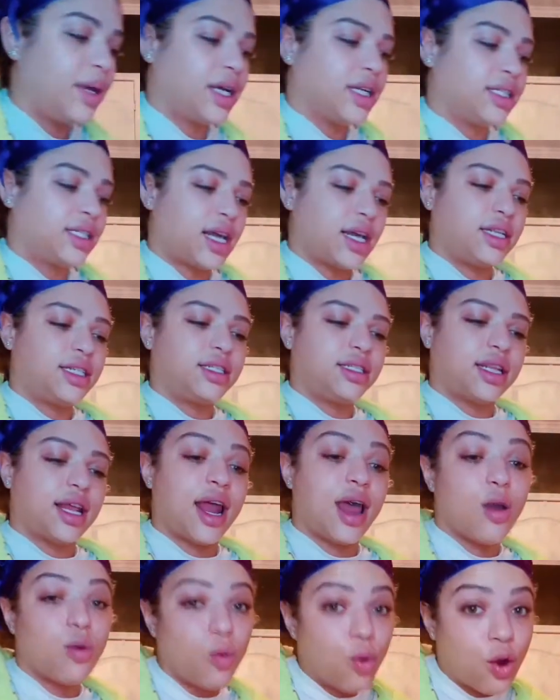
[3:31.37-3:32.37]
tights that
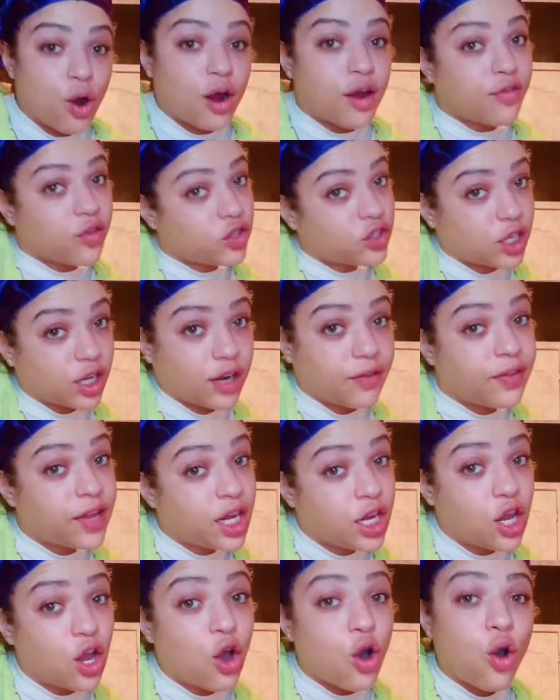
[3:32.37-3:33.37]
I wore for the
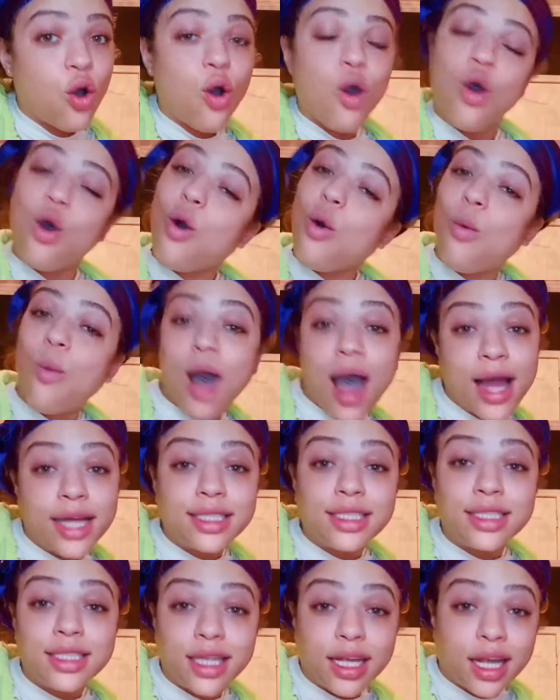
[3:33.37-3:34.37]
video. Go
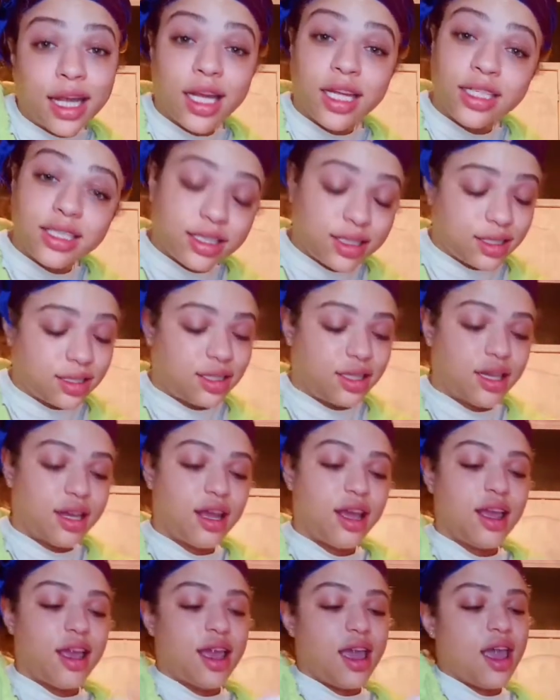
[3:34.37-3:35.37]
watch it.
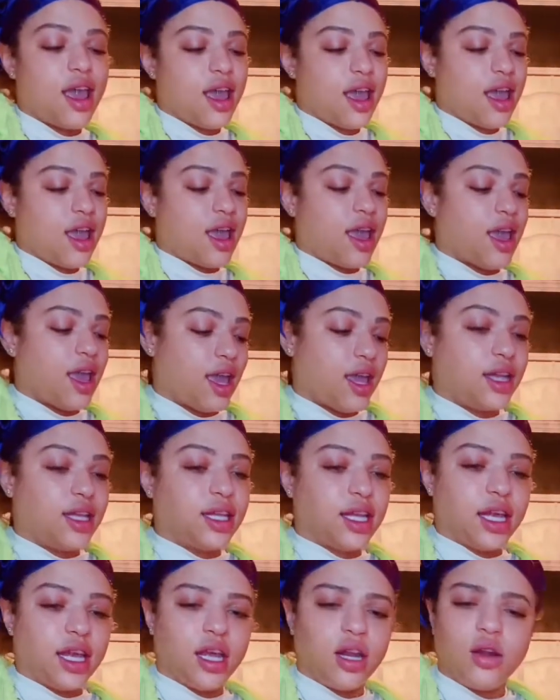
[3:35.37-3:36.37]
And
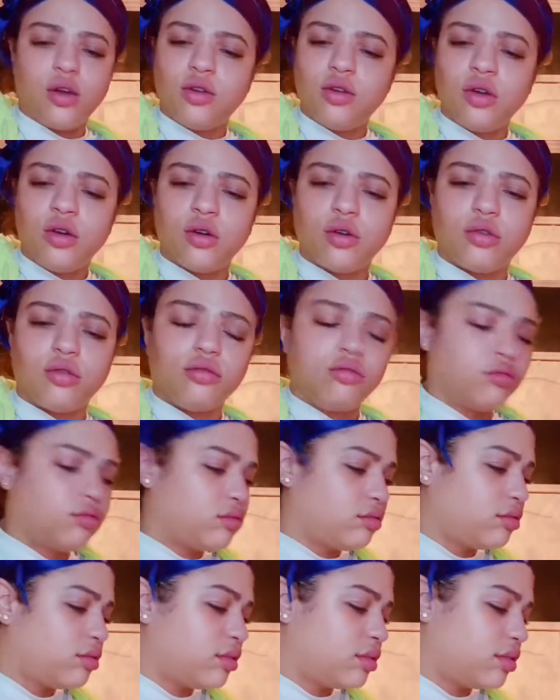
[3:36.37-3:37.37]
then, oh no.
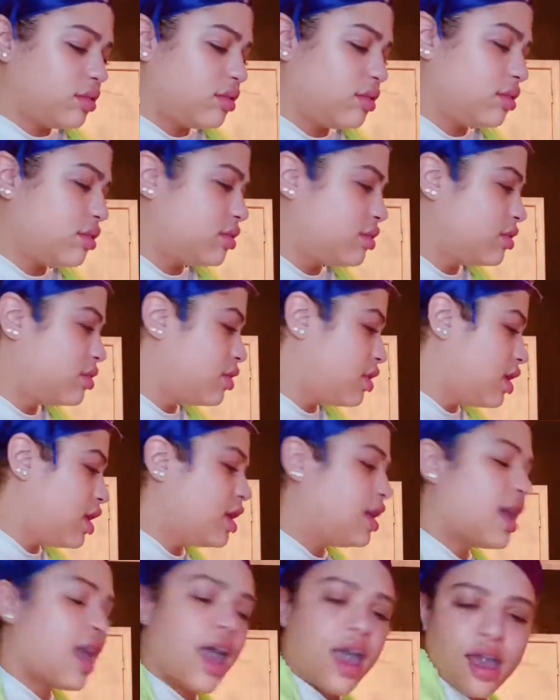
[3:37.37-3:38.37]

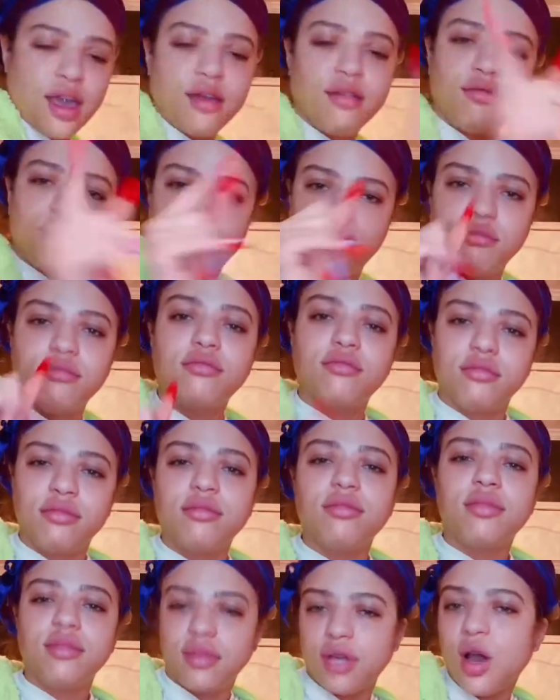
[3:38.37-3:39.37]
Yeah.
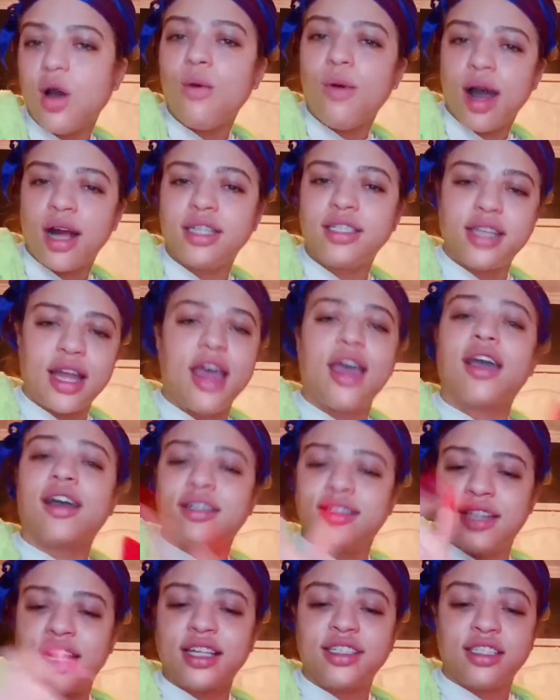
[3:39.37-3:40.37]
Go watch that,
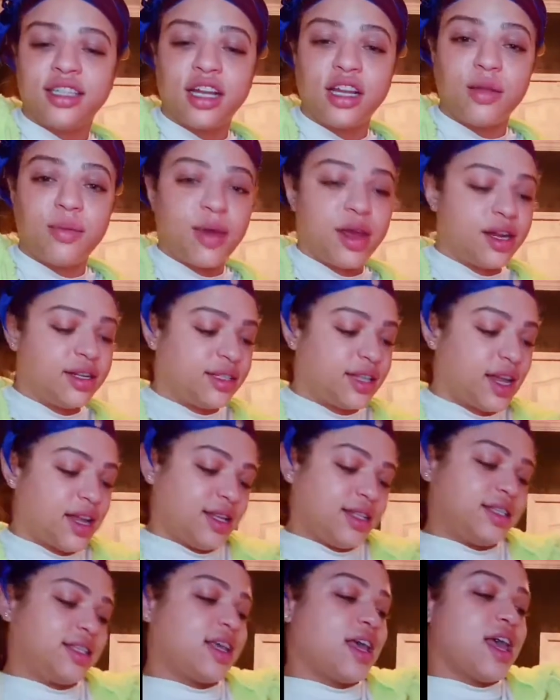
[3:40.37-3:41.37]
because that's another pair of tights.
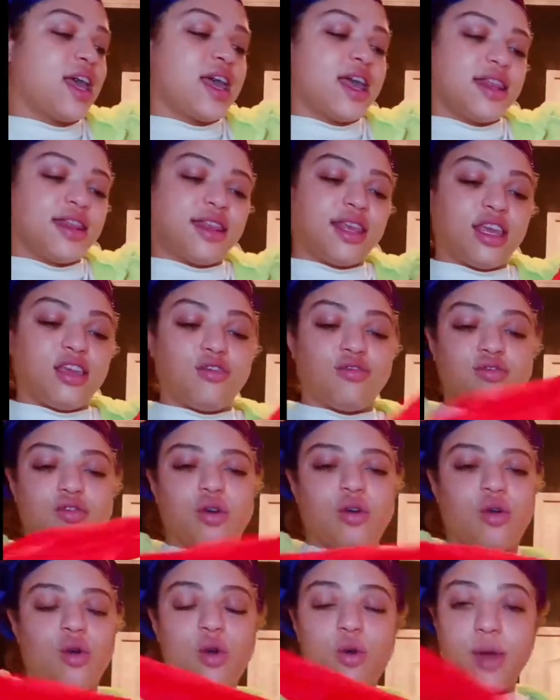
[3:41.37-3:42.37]
Then you
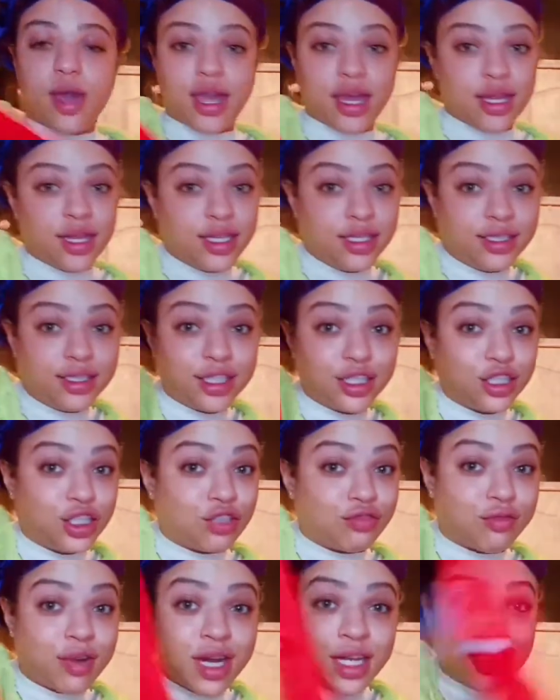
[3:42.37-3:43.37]
know, oh wait, this is the
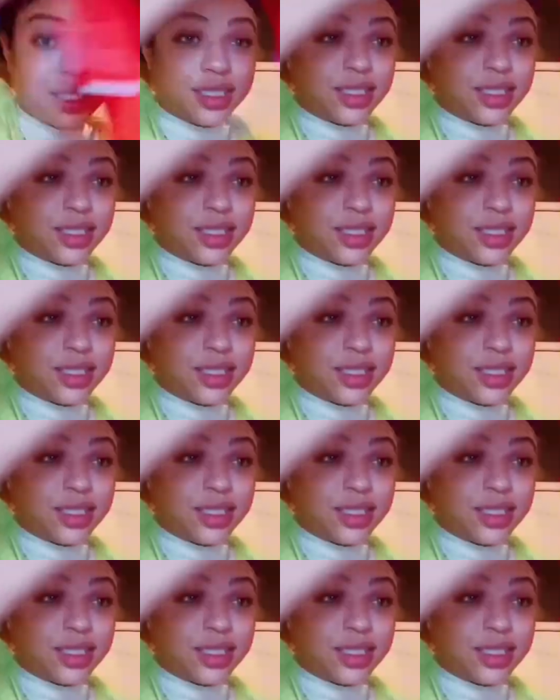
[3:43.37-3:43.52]
dress.